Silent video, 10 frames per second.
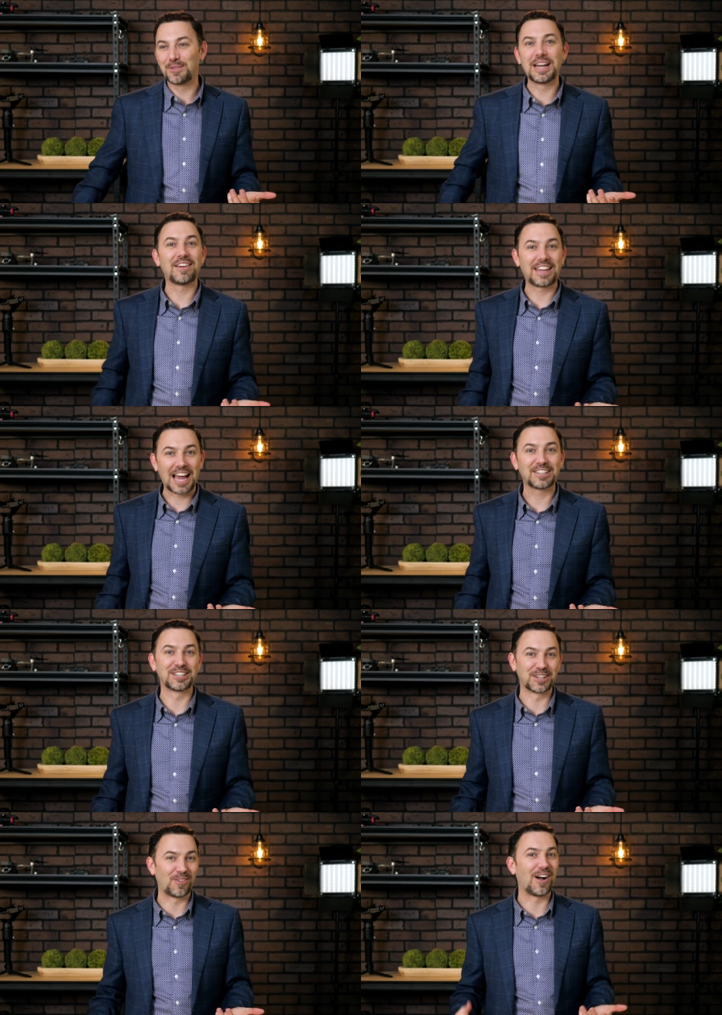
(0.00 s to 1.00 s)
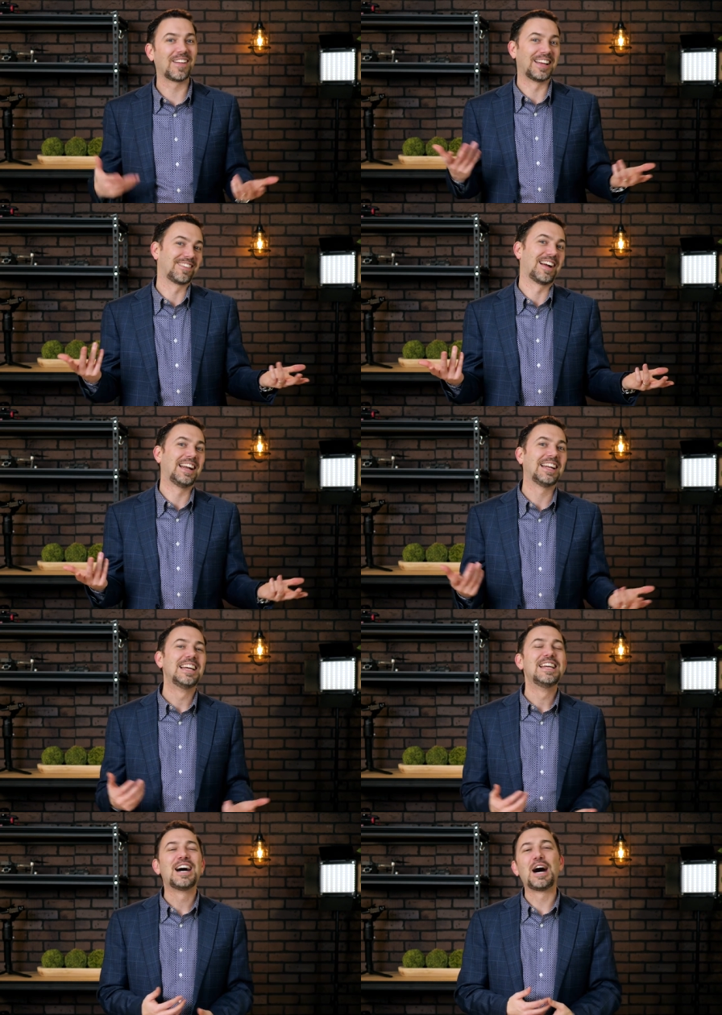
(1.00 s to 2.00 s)
they want to have cash in their wallet, right?
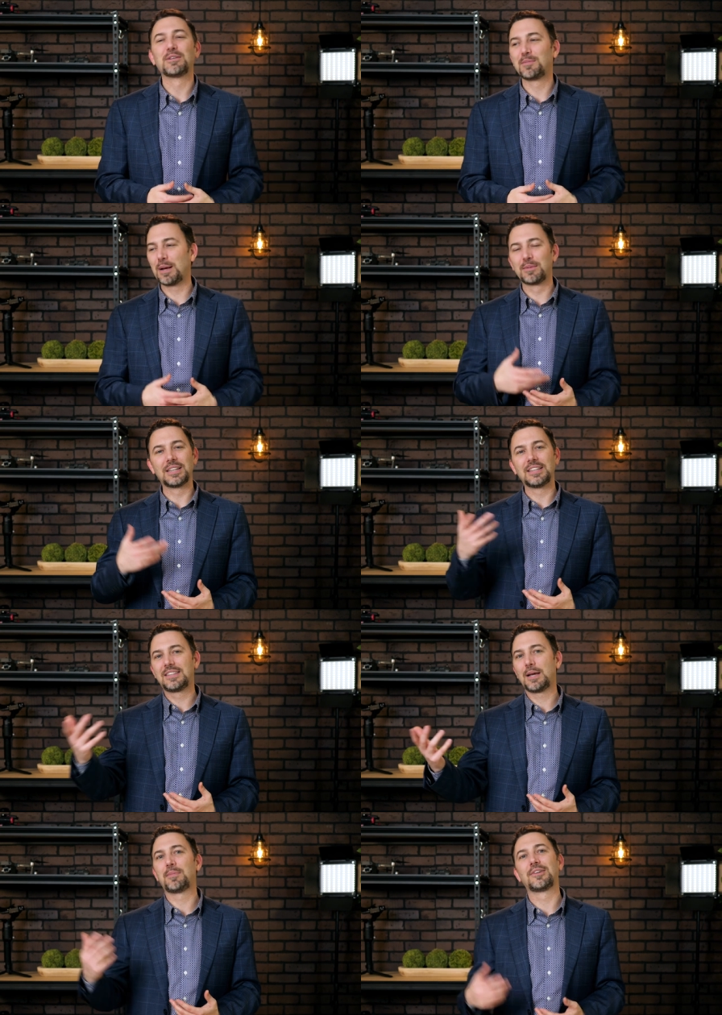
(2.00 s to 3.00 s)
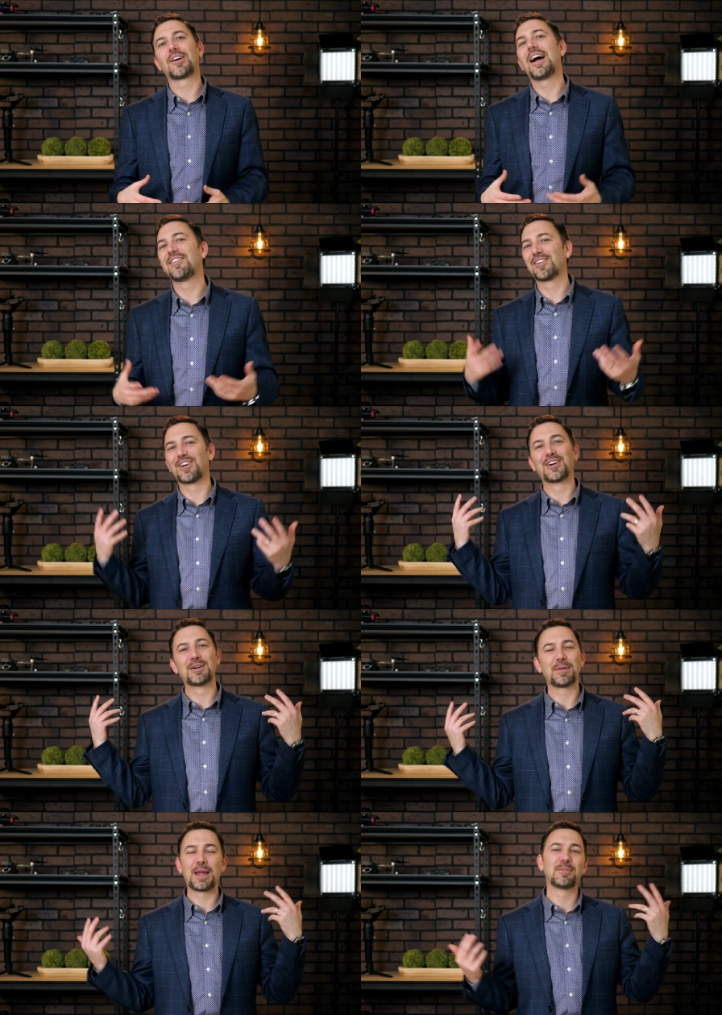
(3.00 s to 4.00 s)
Uh, to be able to tip a driver or
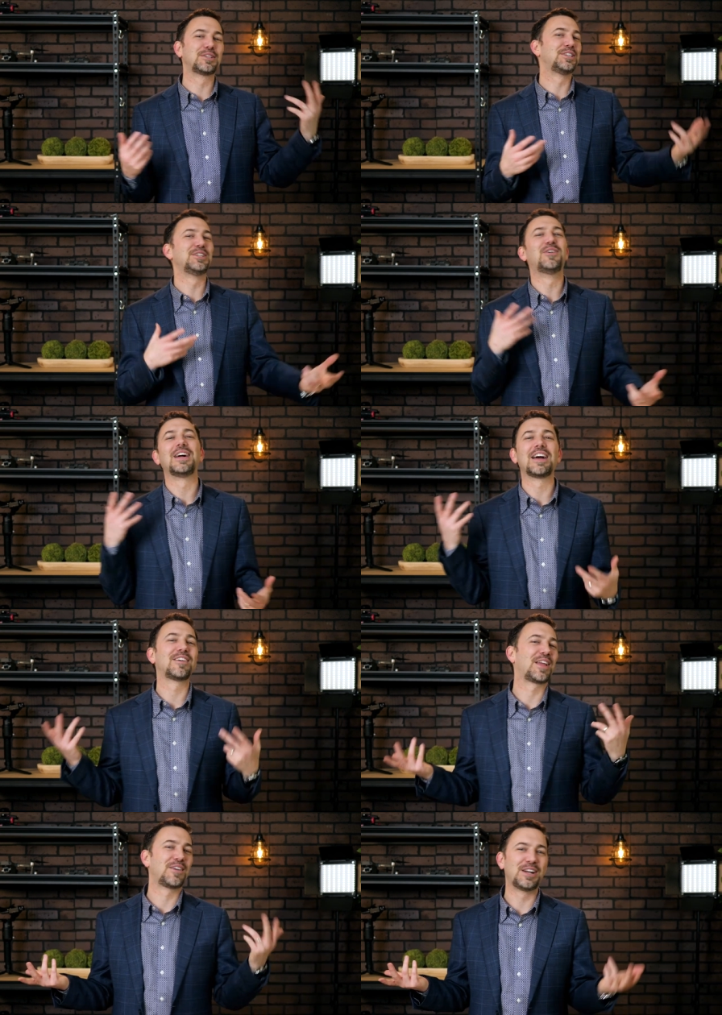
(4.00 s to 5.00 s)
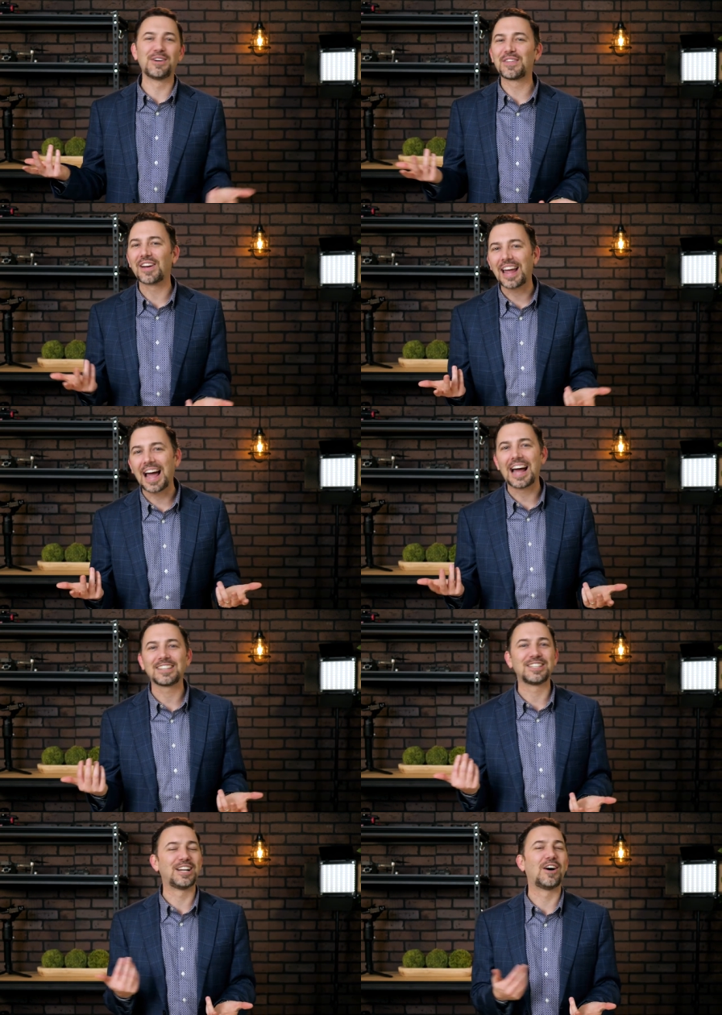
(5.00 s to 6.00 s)
to be able to do whatever they want to do with their
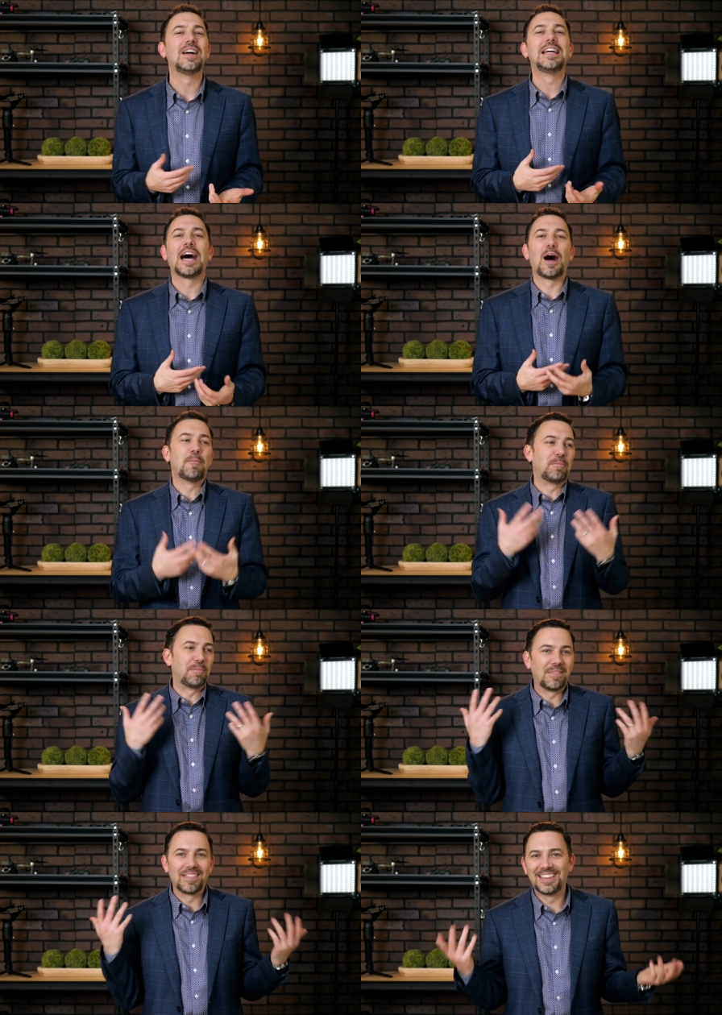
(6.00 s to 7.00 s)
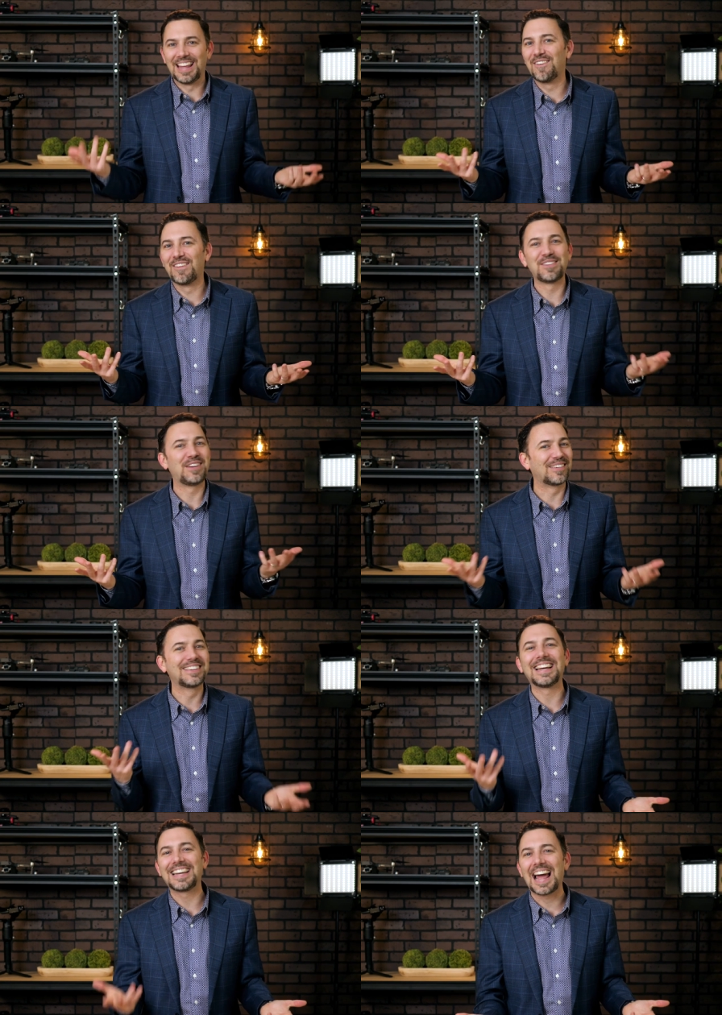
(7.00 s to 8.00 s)
cash, you know. Um, they want to be able to
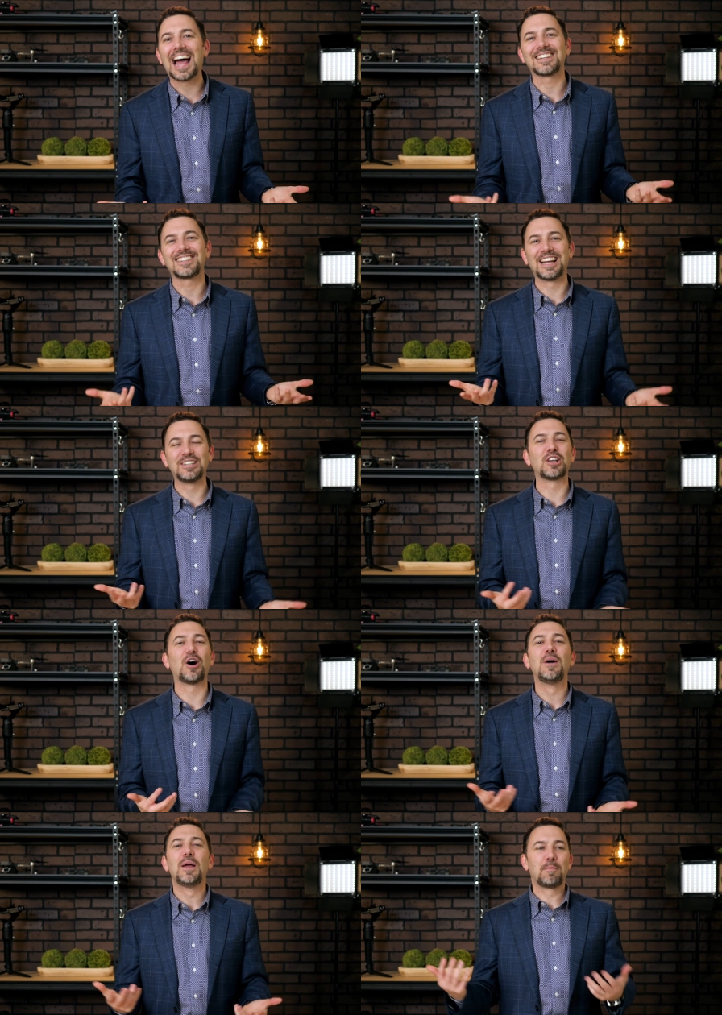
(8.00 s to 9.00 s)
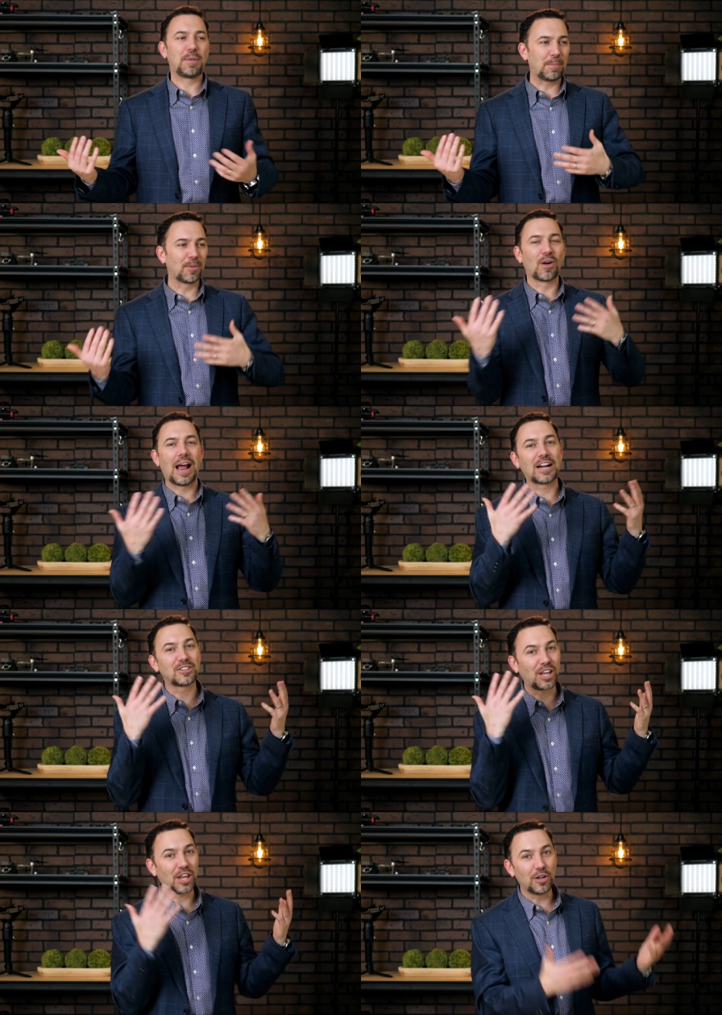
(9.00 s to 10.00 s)
get cash. And so people are
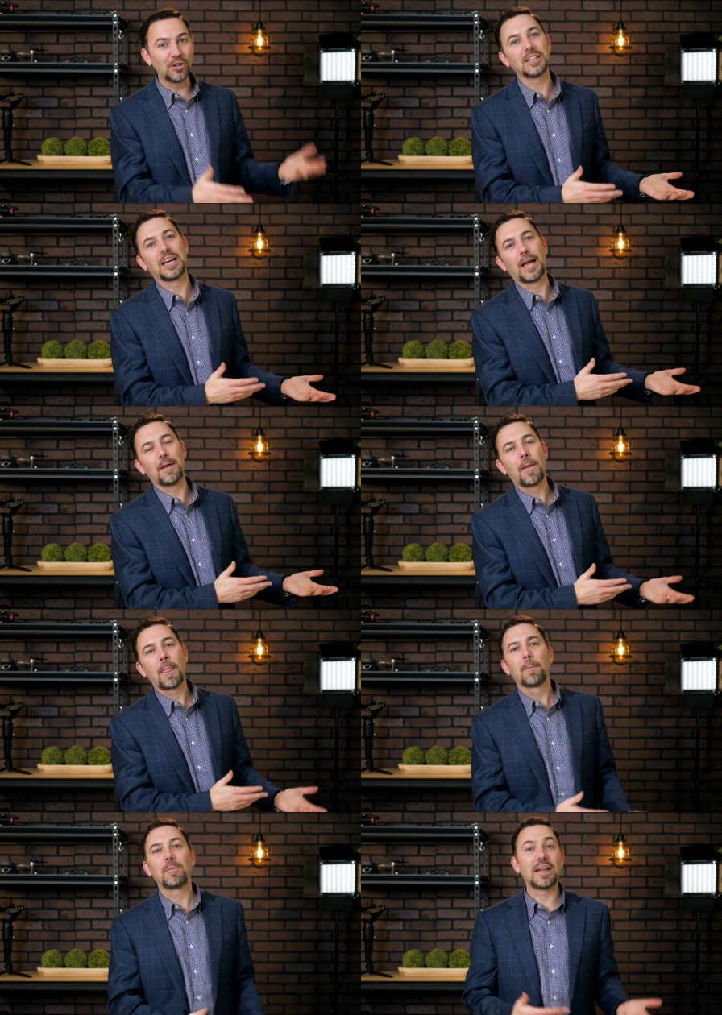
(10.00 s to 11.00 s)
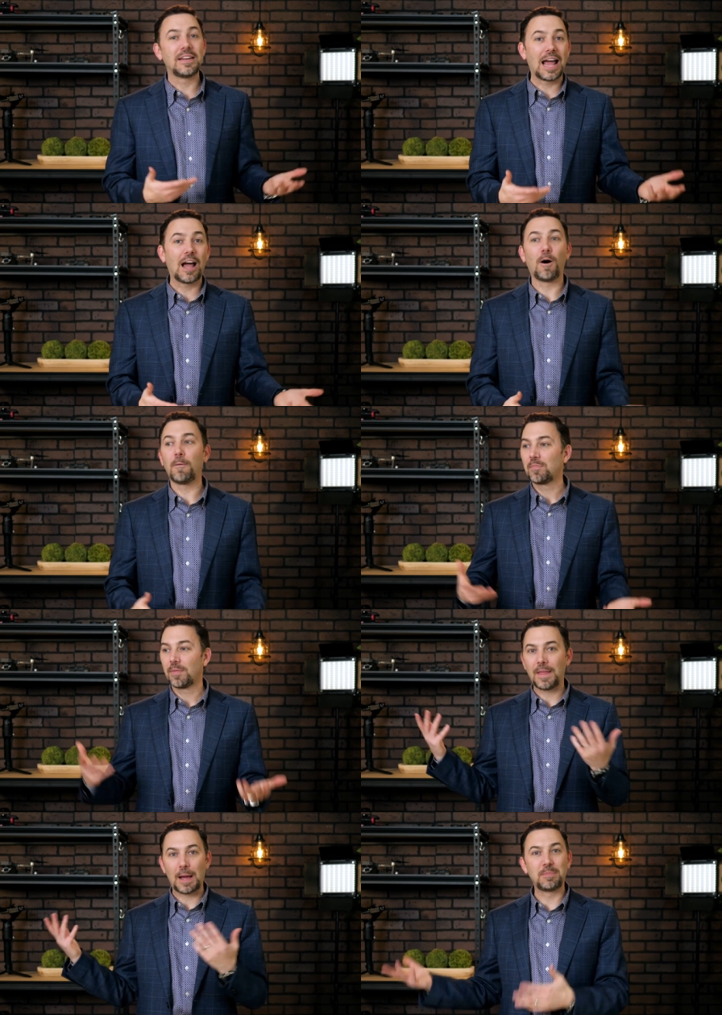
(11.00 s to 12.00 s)
actually using it and now
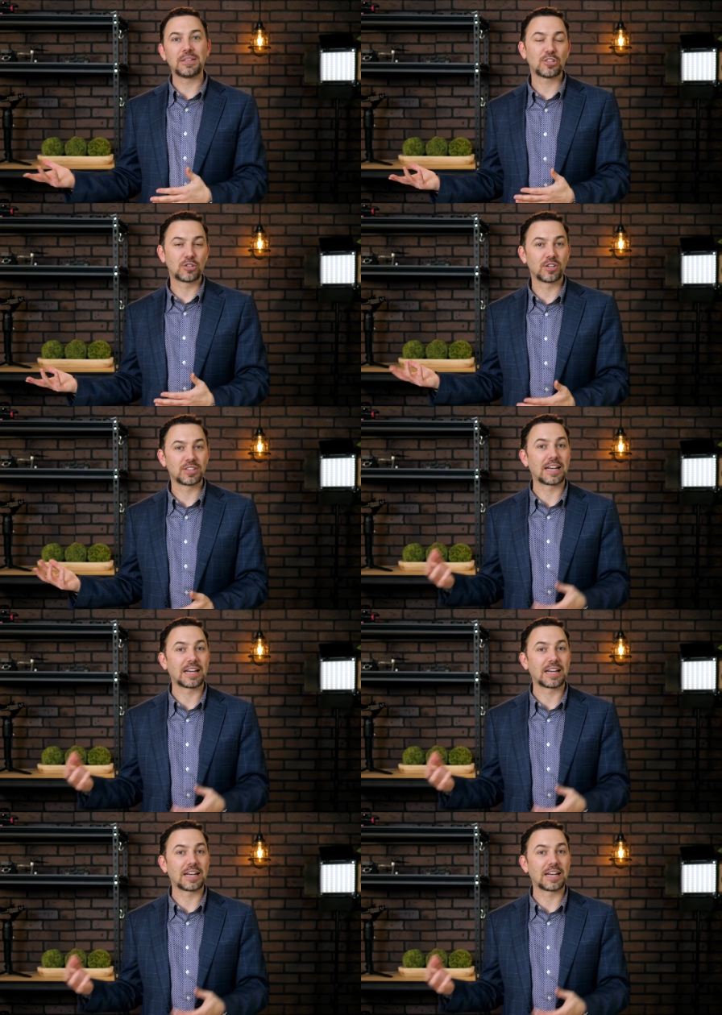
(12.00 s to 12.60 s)
that business owner is